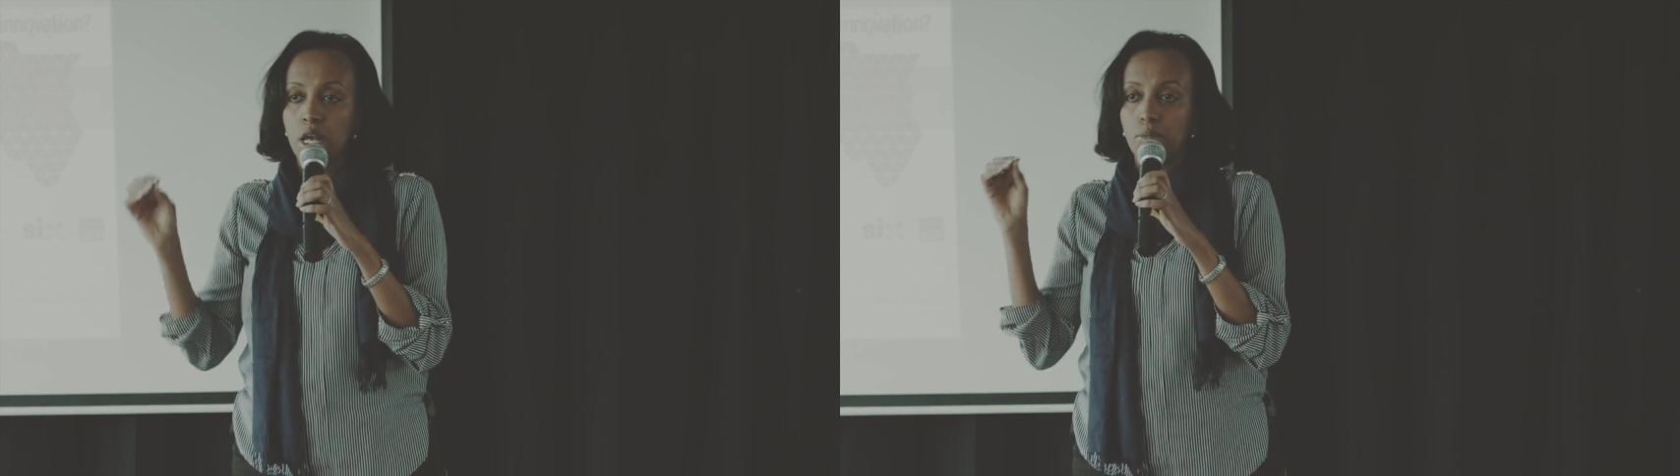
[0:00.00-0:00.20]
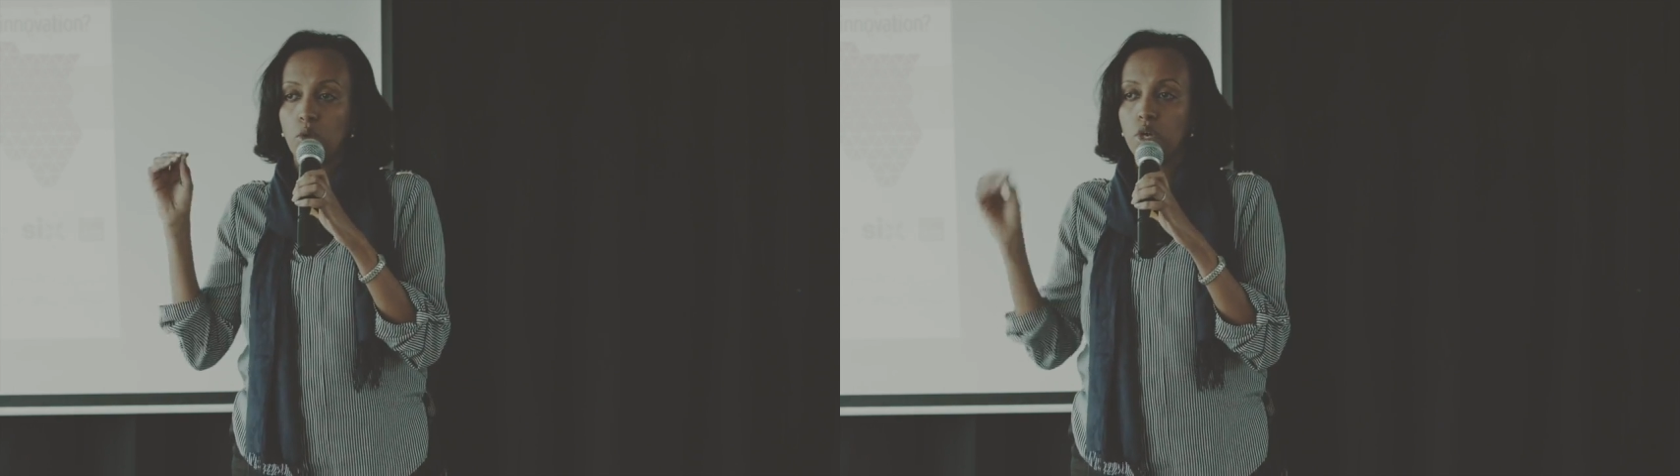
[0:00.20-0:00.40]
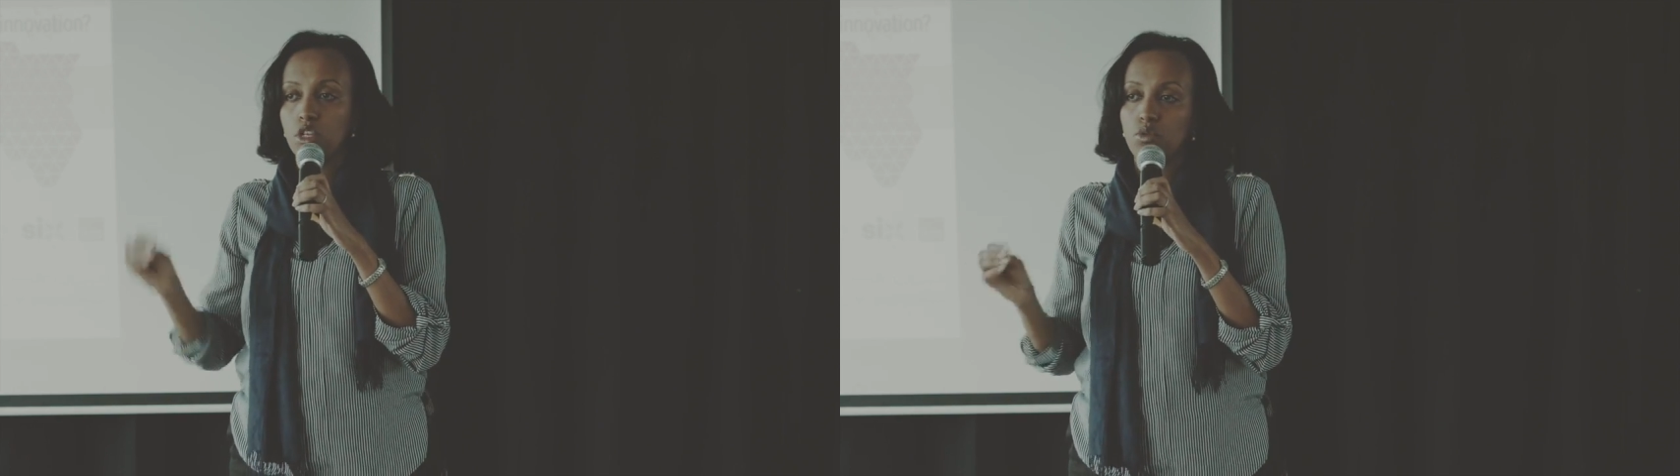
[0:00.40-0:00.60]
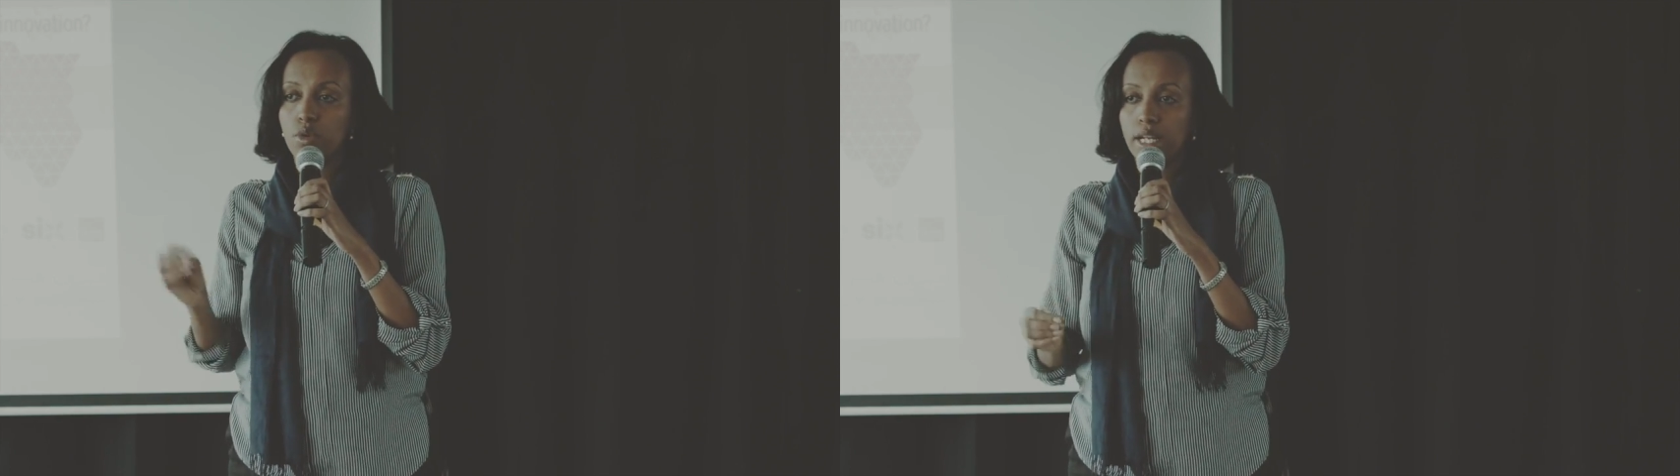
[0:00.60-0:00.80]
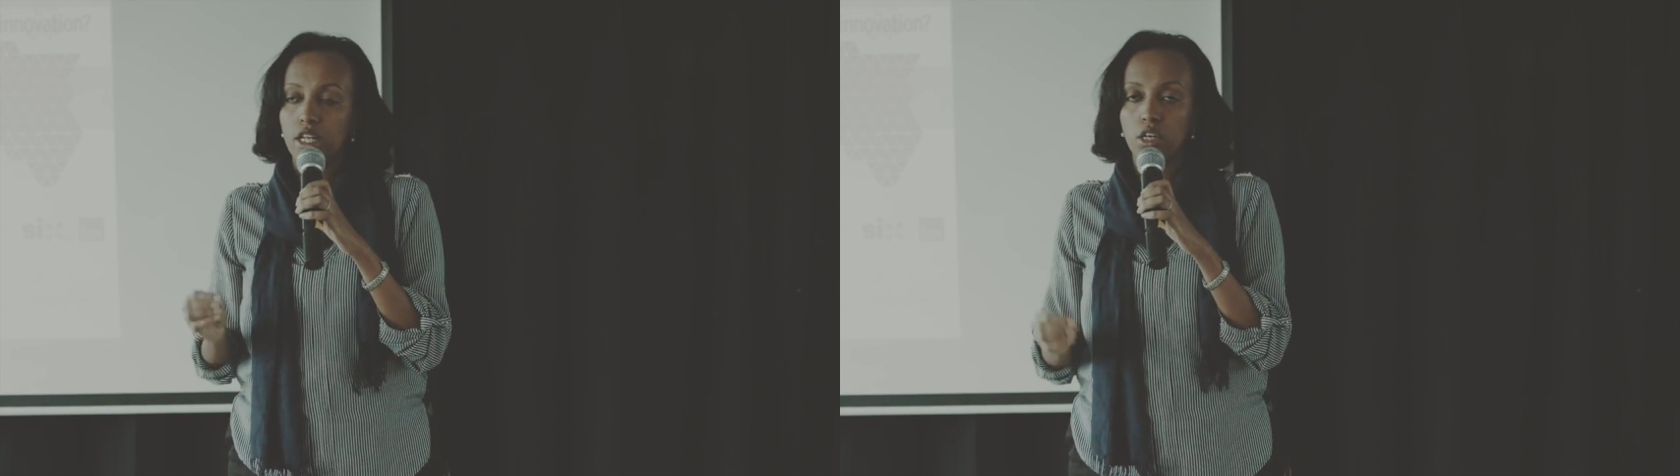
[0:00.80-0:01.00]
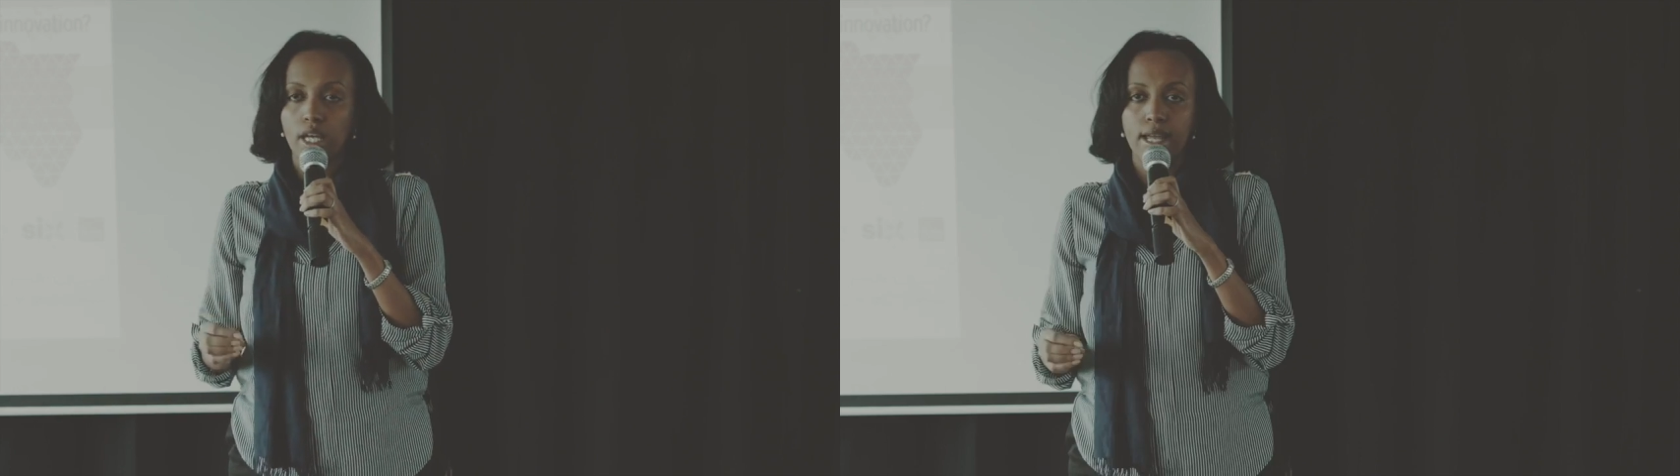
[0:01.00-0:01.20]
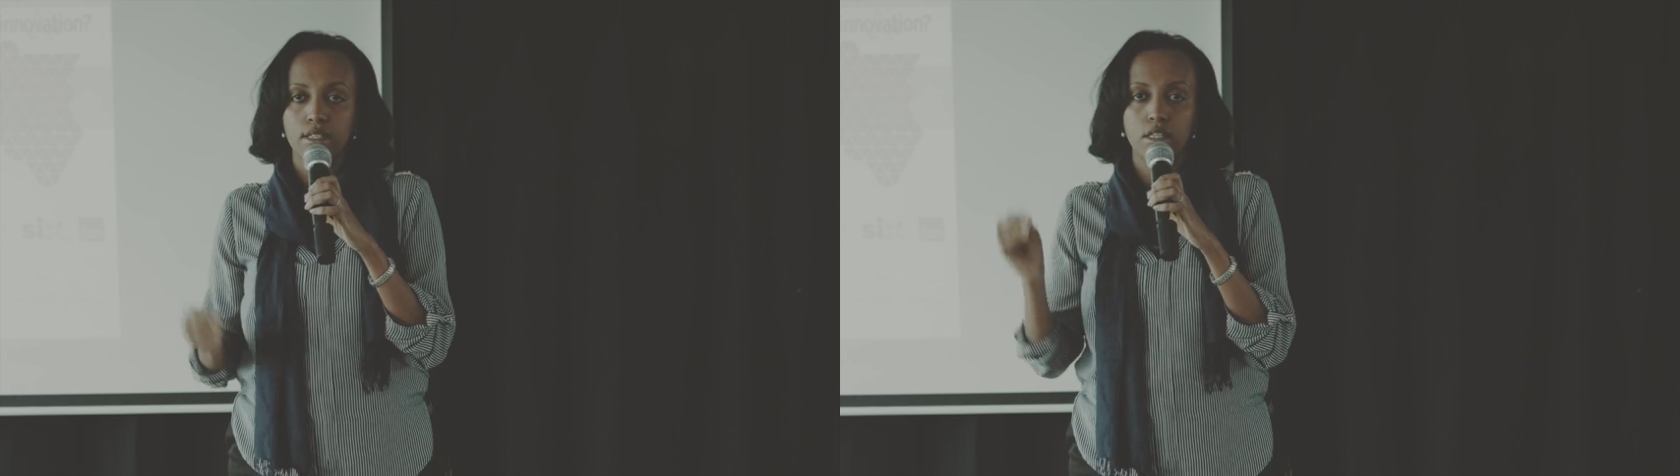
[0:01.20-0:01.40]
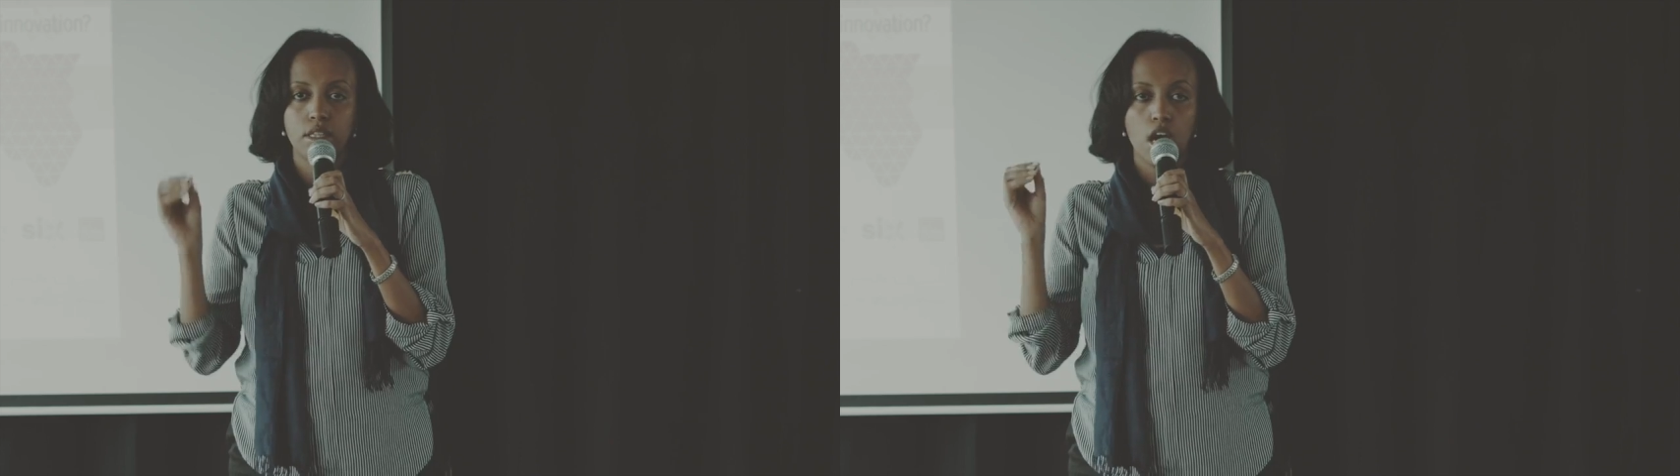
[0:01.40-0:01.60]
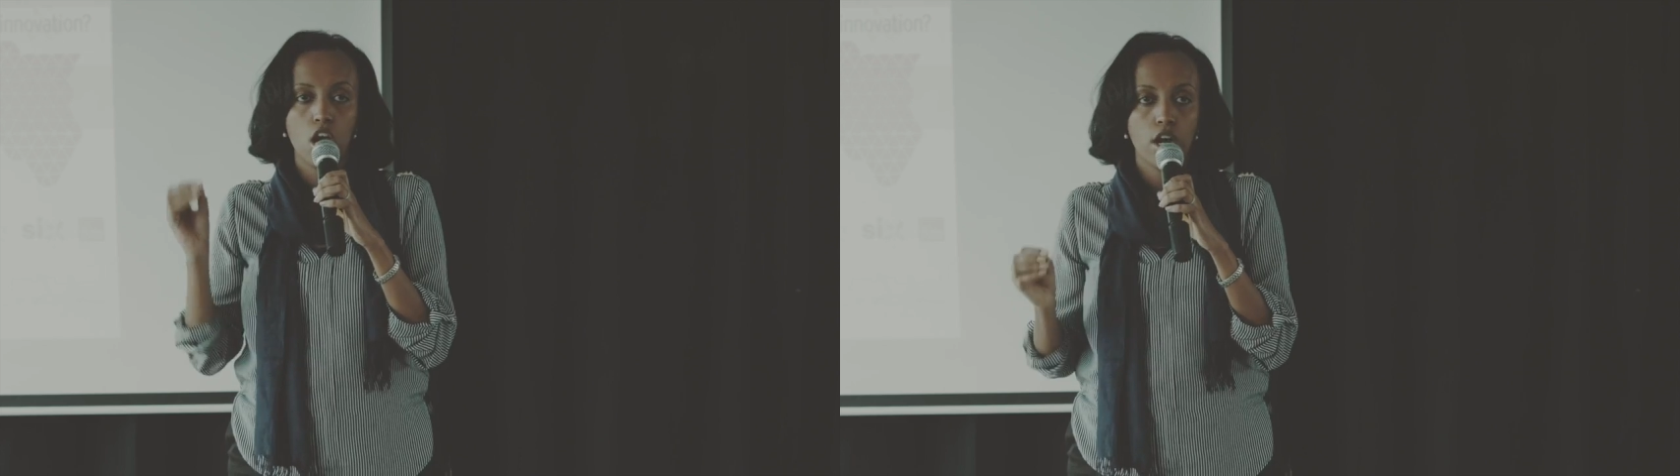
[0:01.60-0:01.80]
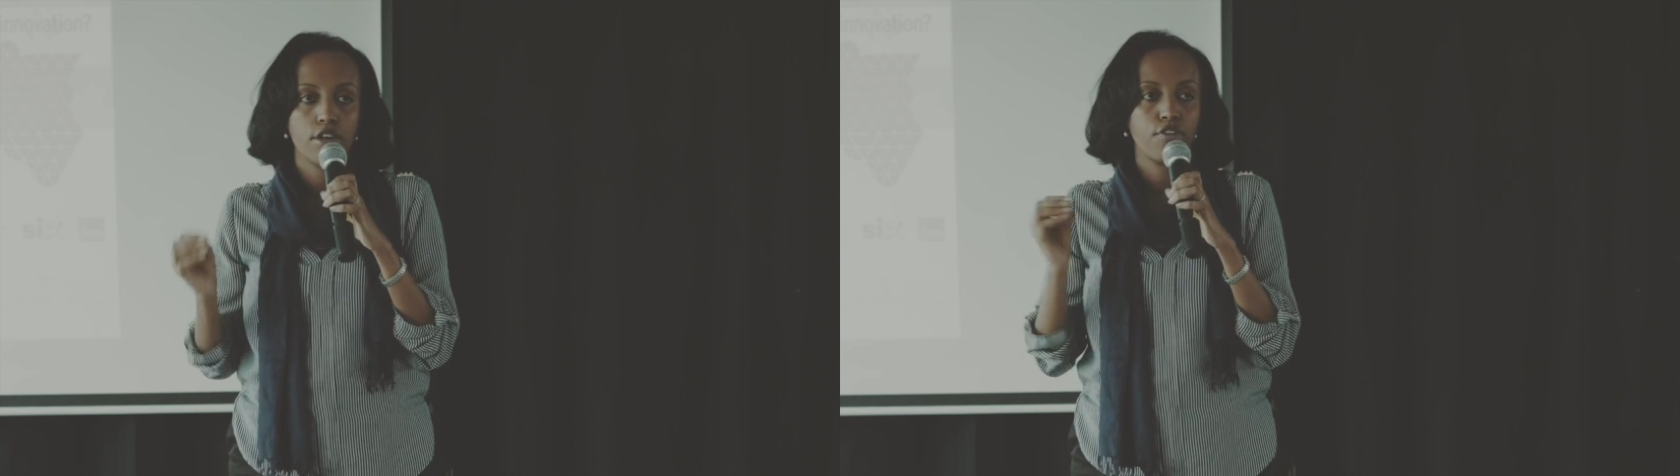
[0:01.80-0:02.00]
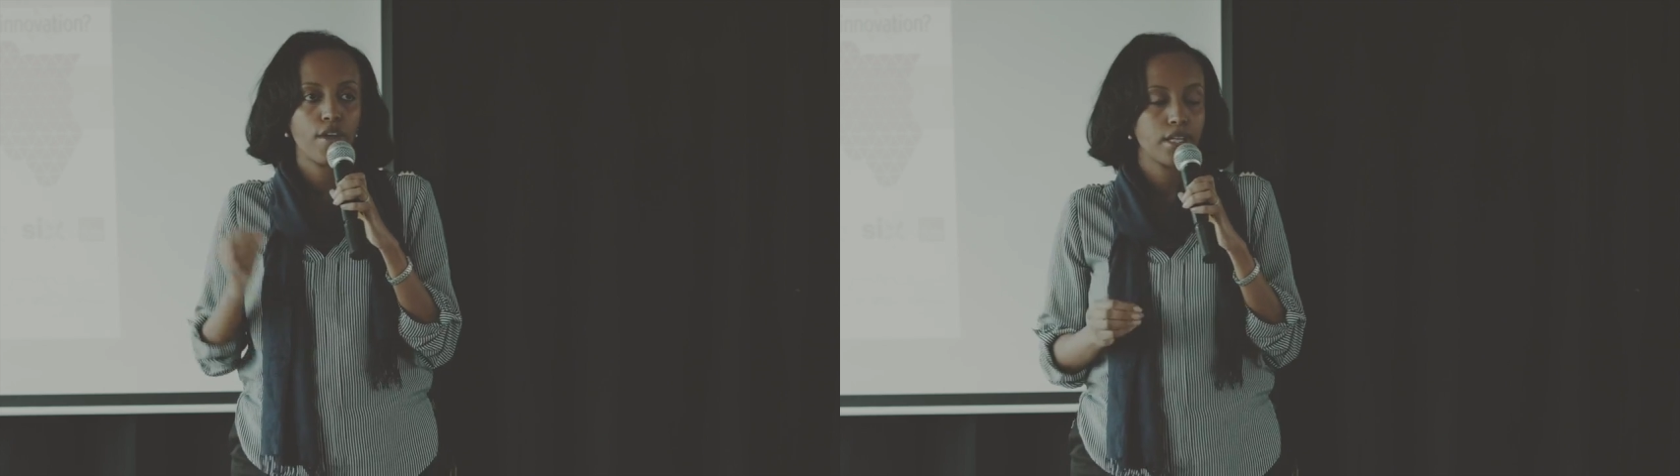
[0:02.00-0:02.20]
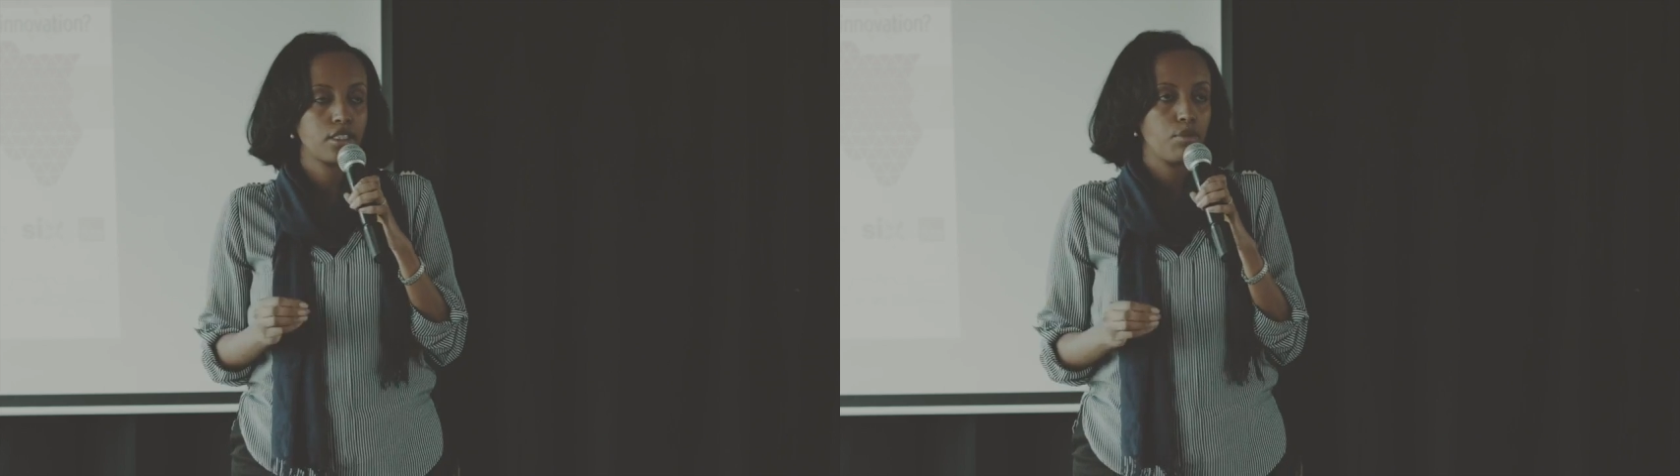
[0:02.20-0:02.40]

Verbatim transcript: But when you really look at the hard facts